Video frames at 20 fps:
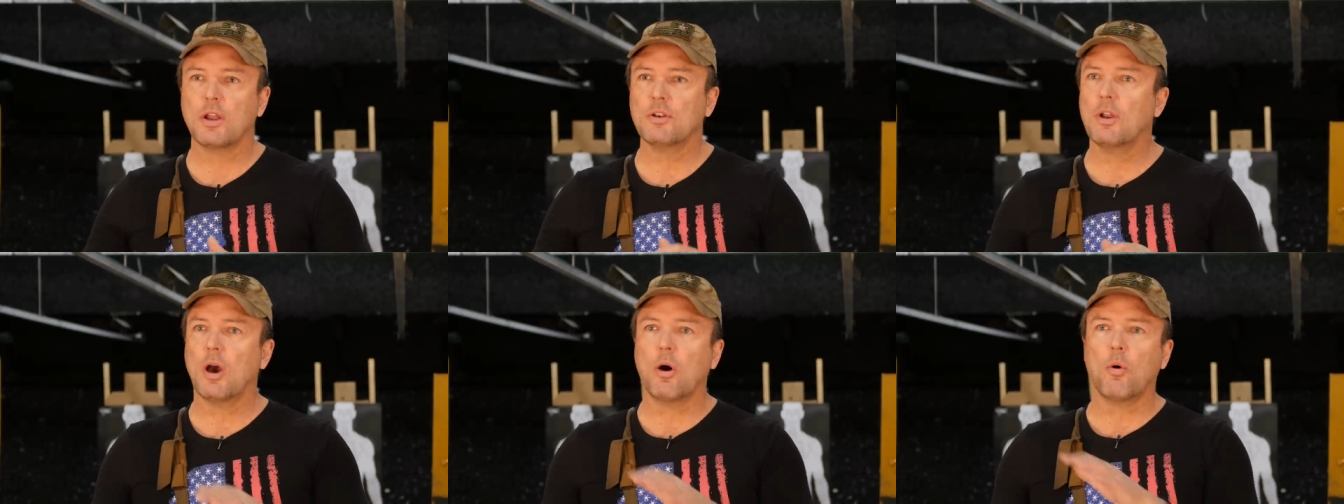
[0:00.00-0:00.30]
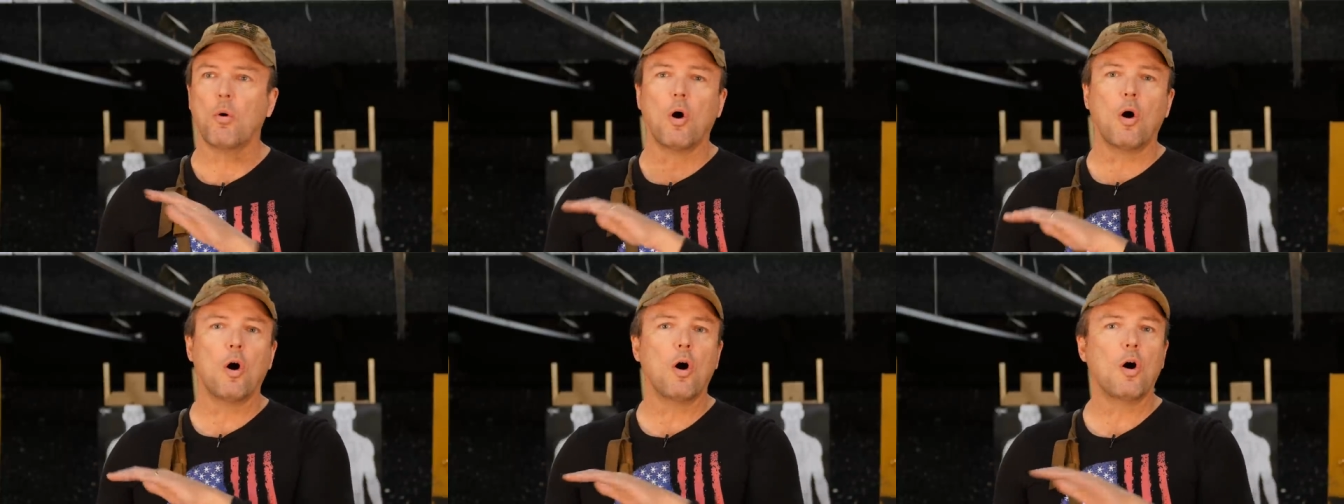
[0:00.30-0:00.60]

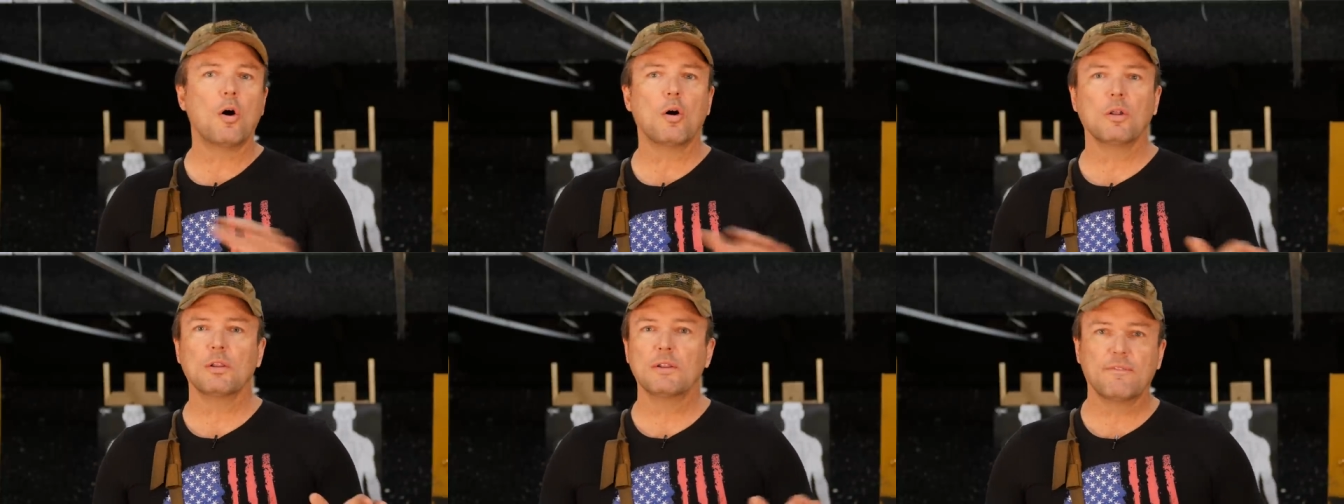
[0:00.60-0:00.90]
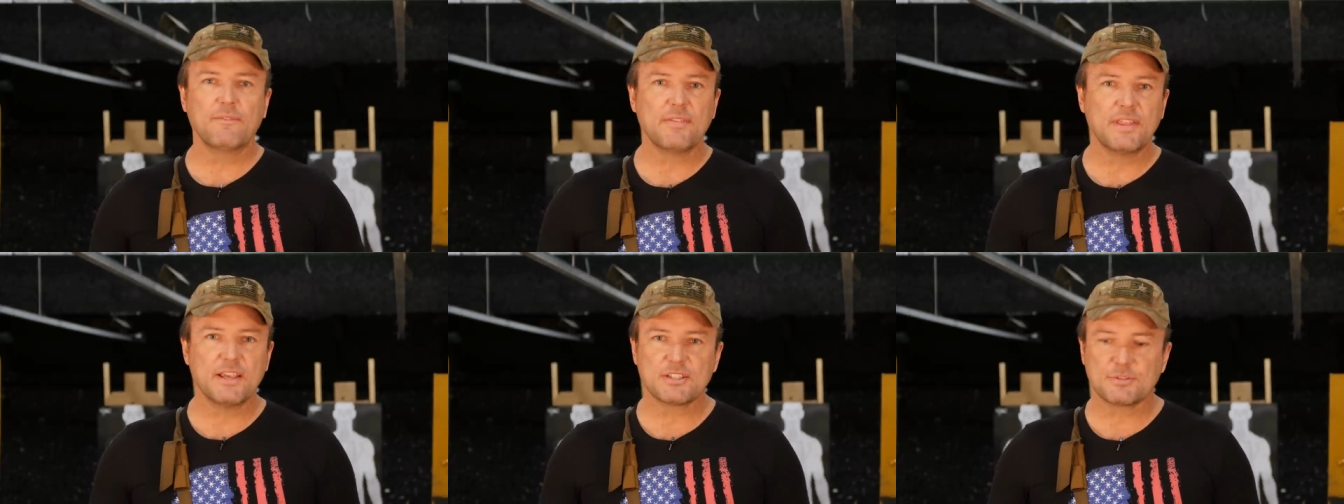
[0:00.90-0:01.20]
No, all
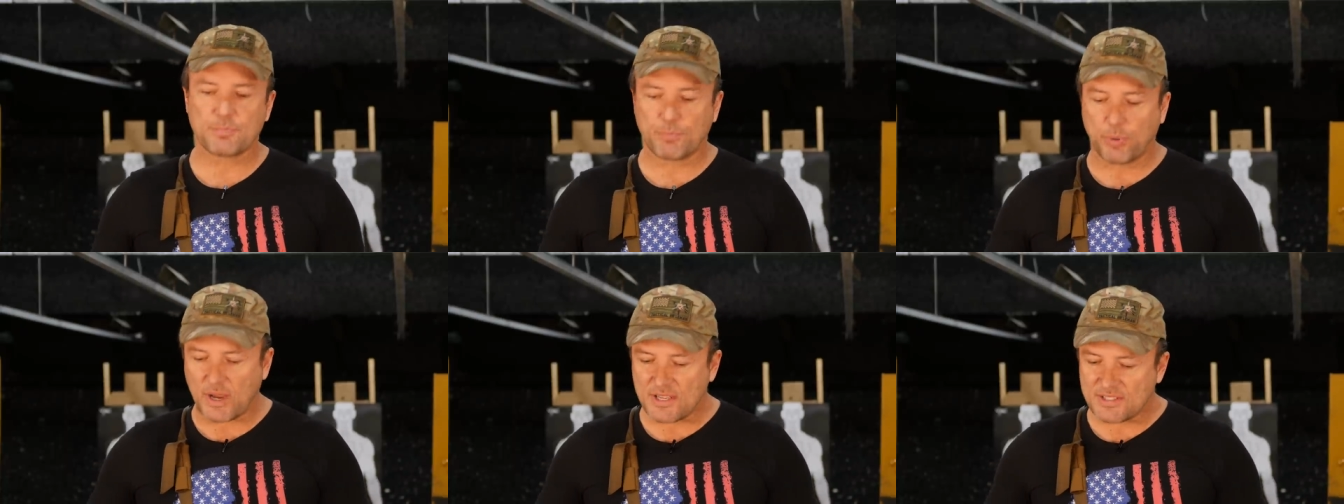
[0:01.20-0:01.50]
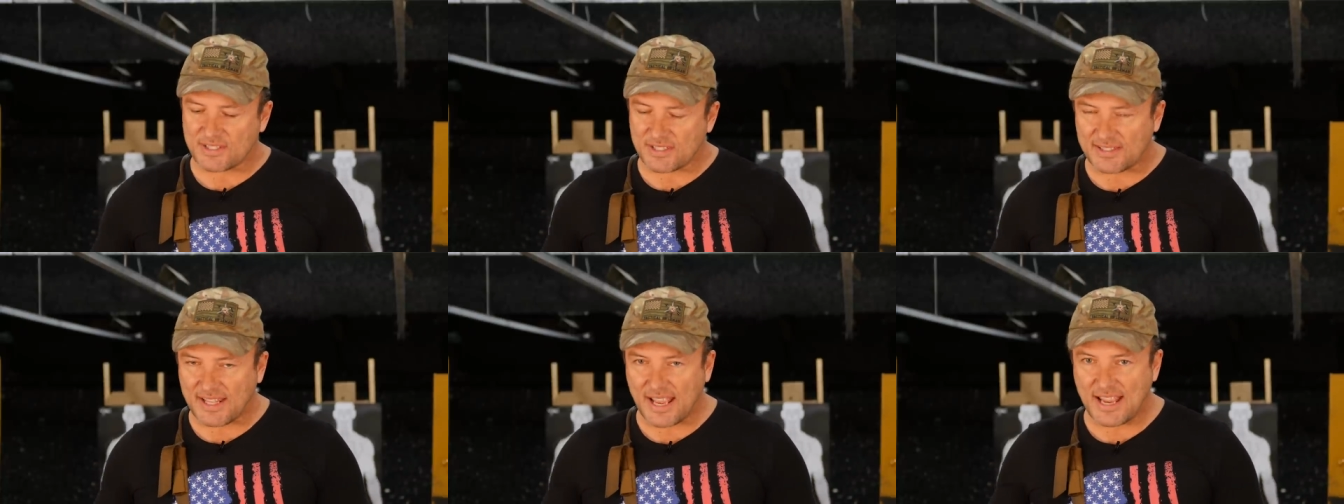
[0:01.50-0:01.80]
of this
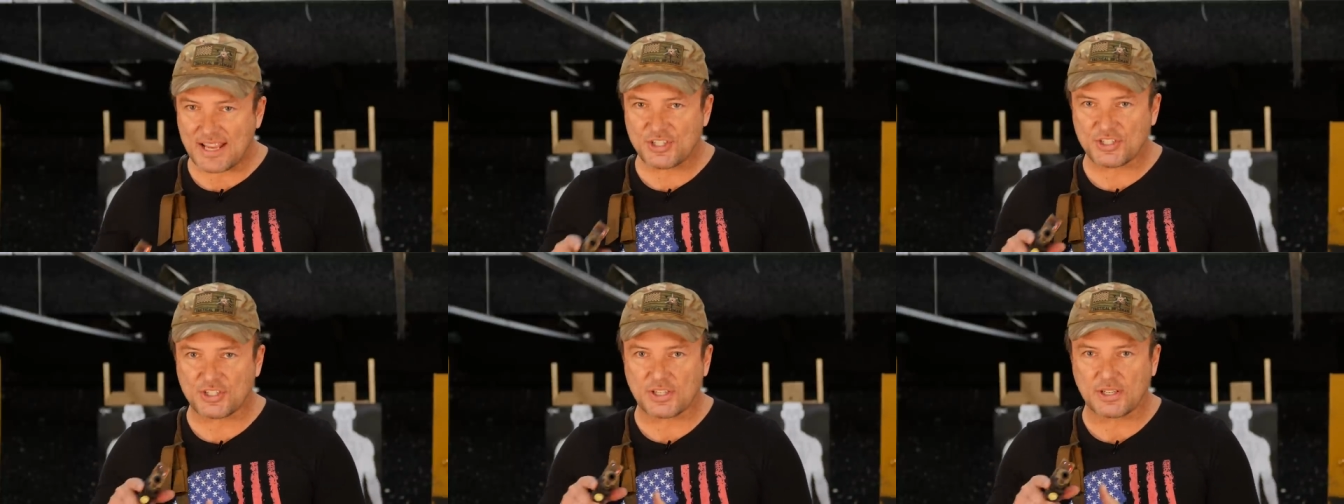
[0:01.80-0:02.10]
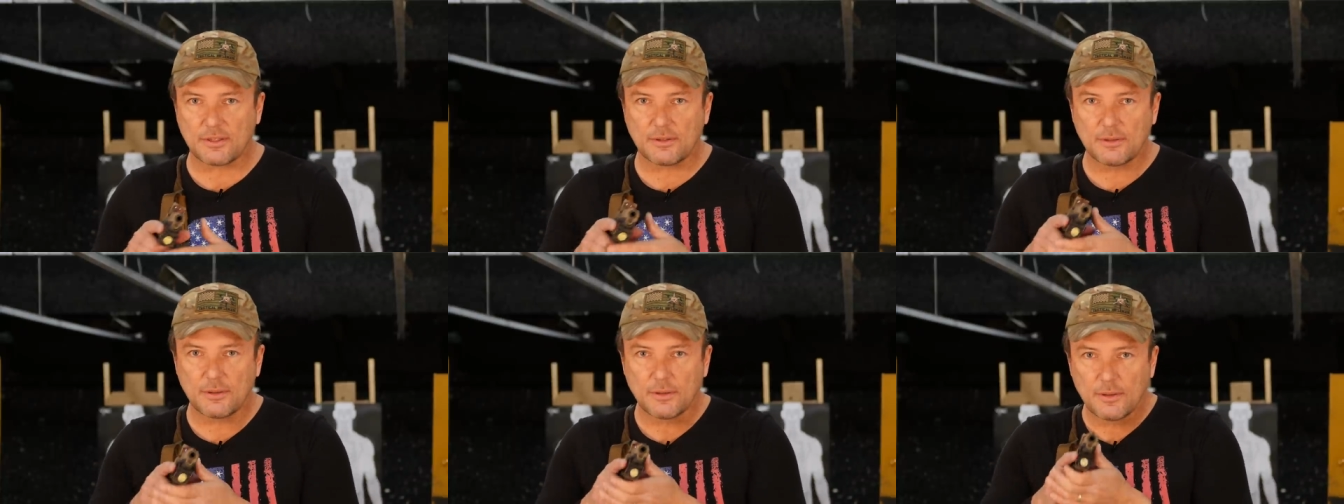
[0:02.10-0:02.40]

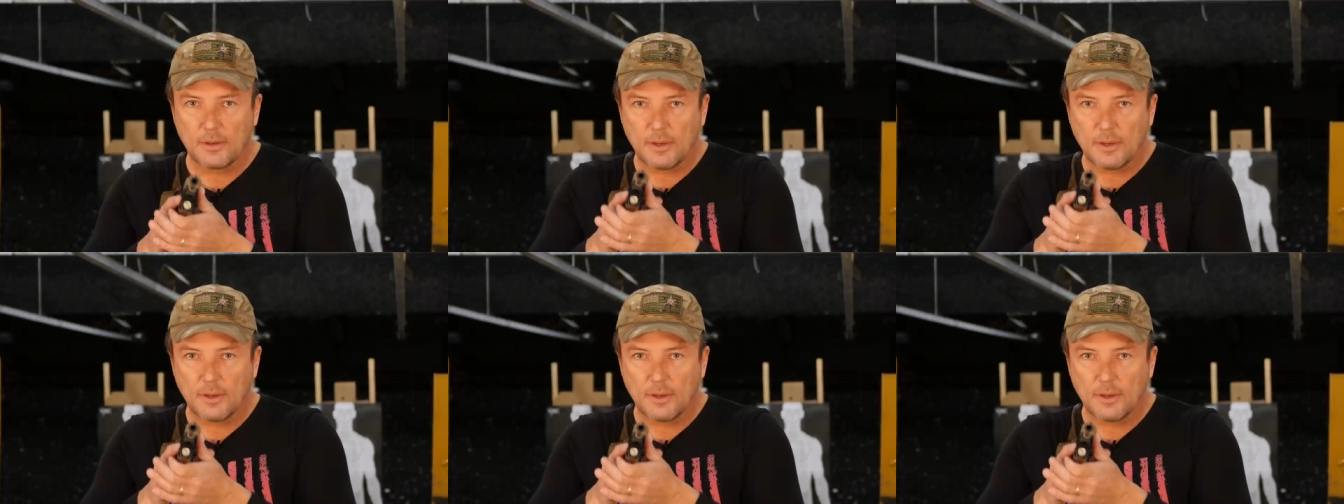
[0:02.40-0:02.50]
presentation